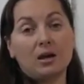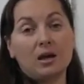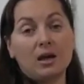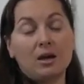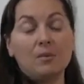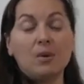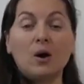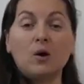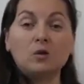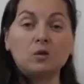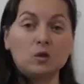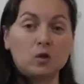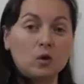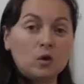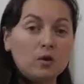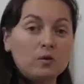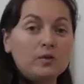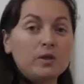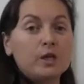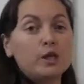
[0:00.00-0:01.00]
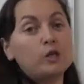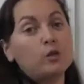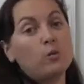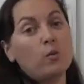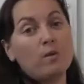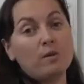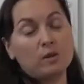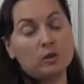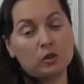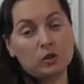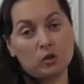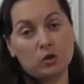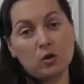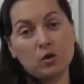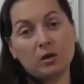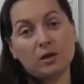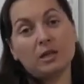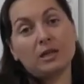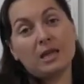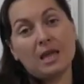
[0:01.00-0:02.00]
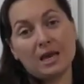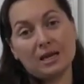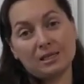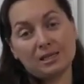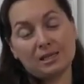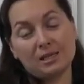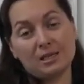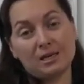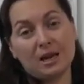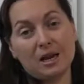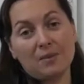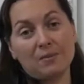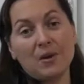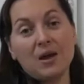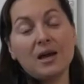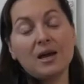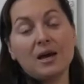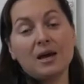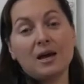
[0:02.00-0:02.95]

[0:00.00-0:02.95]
About all of this we will talk next time.